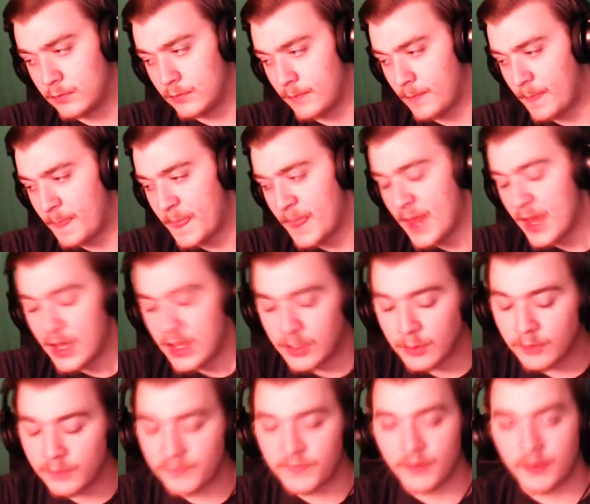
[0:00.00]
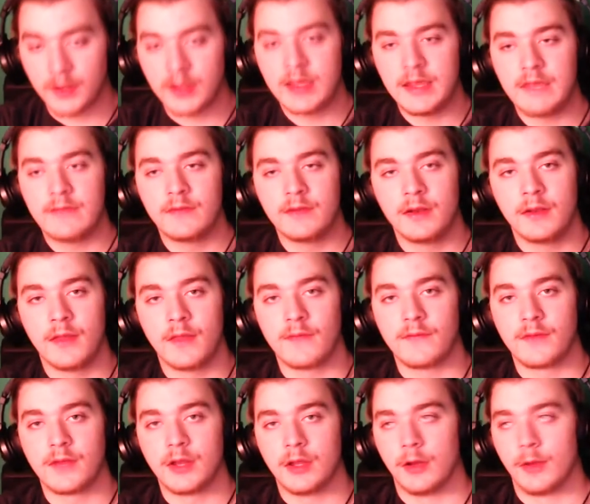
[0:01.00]
You know what's funny? Even in that
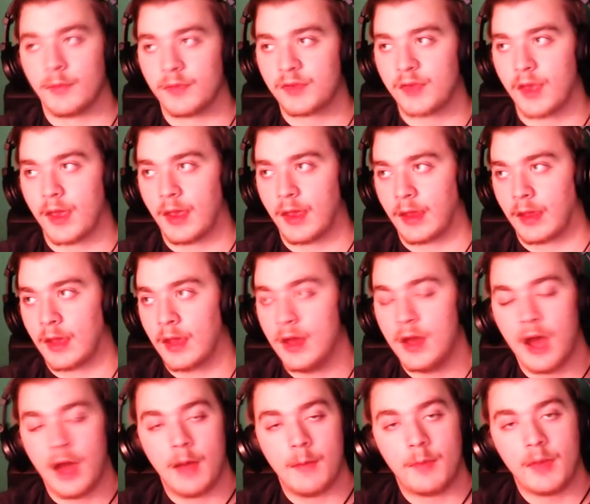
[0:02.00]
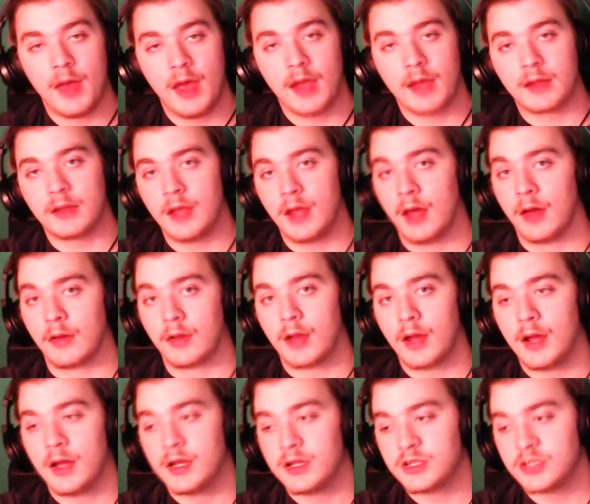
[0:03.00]
video I'm saying, I'm back now,
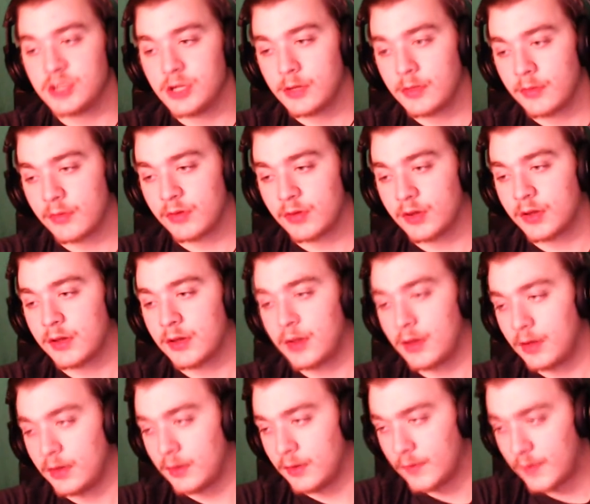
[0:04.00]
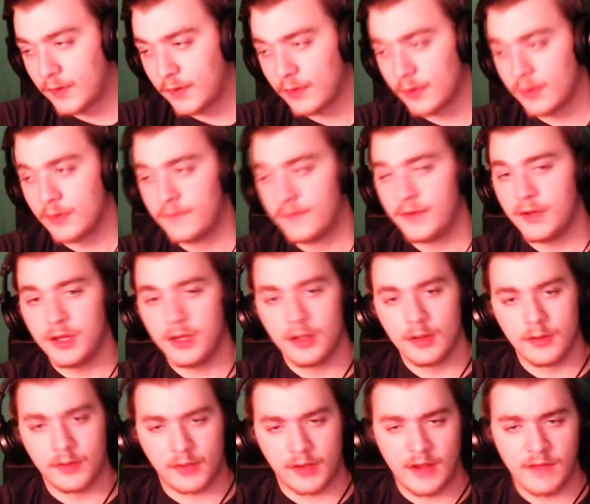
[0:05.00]
guys. You know, I'm going to start getting consistent in
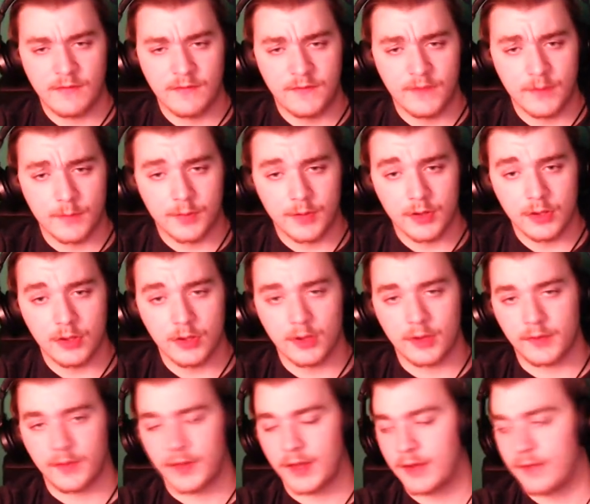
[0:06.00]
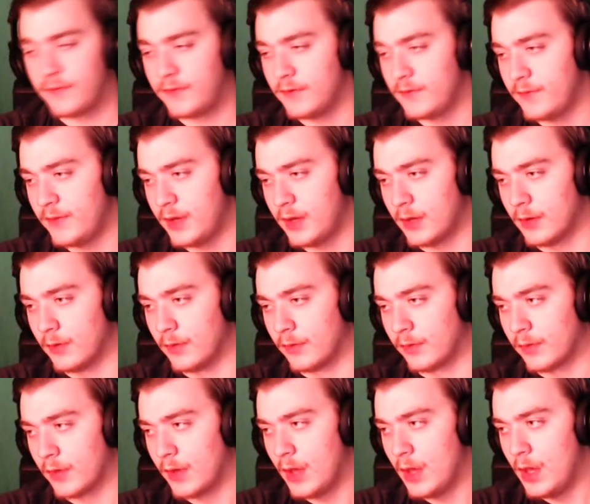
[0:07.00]
videos. And I've been feeling pretty good because I got a few videos,
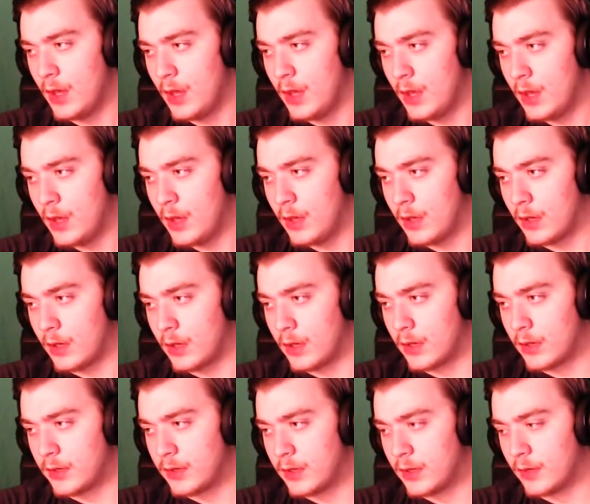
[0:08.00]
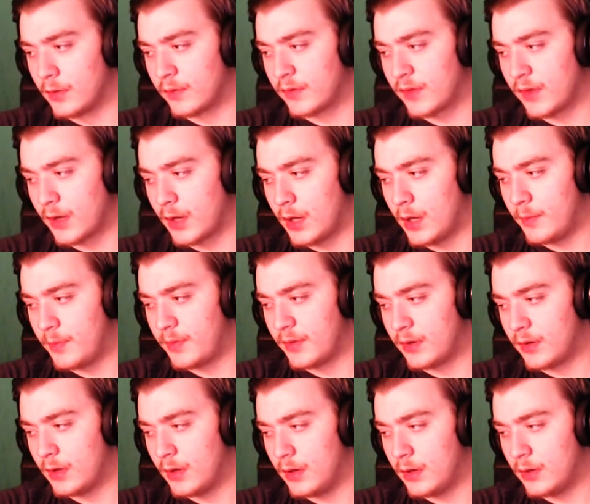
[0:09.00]
you know, set up. And
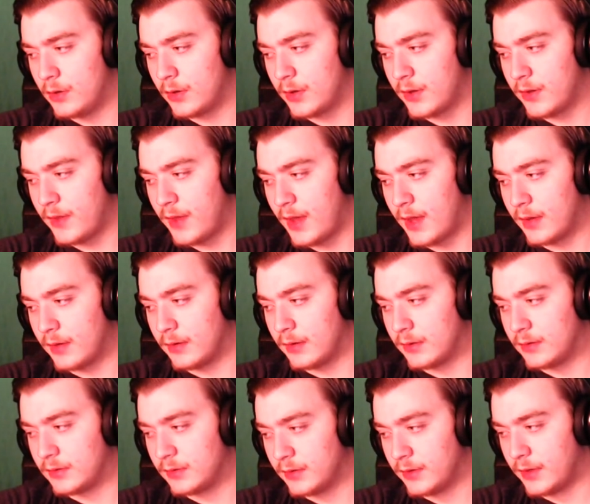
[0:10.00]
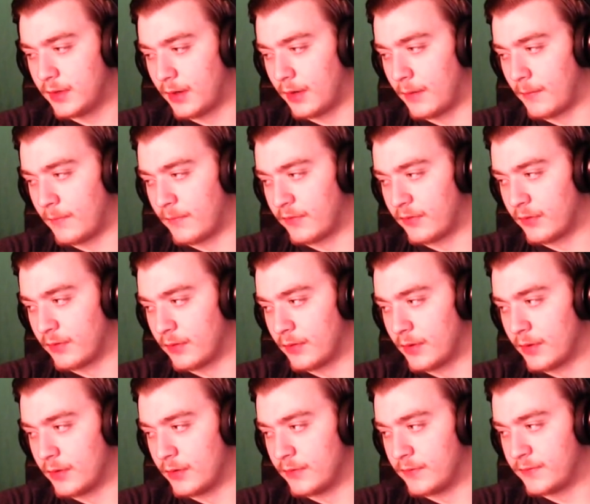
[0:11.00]
look at that. It deleted them for
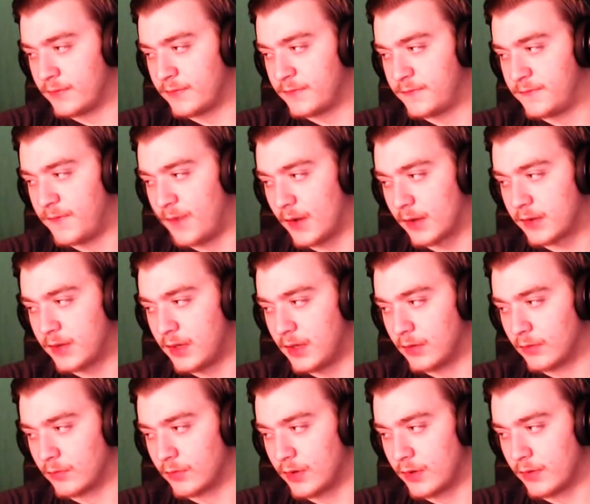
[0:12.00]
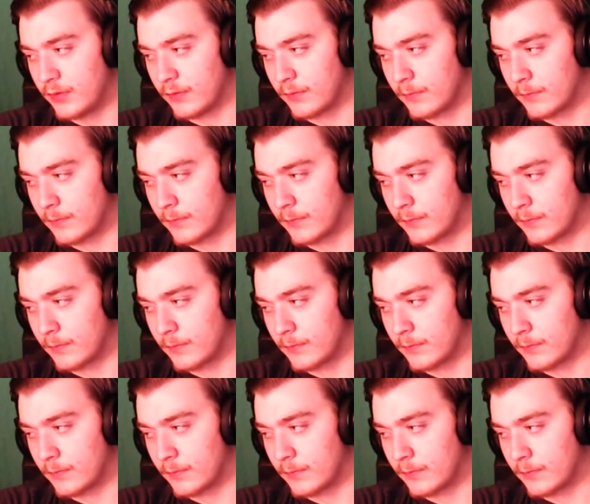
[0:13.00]
no fucking reason.